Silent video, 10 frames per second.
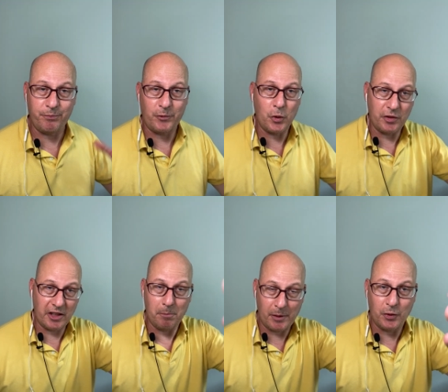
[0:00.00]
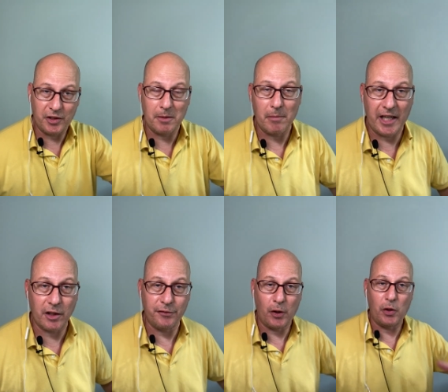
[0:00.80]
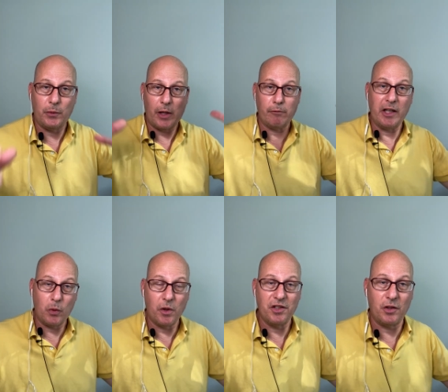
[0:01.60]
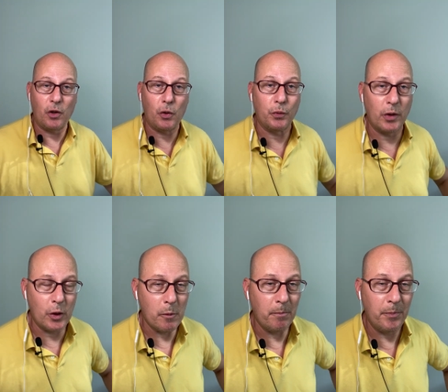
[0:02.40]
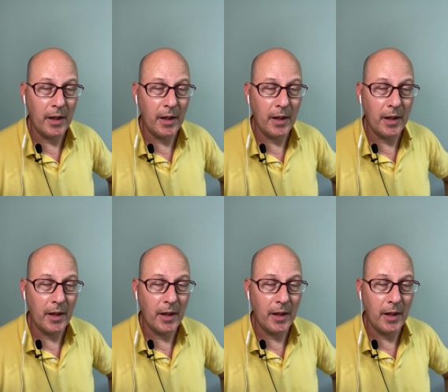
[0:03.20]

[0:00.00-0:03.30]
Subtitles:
using the built-in microphone that records the whole room.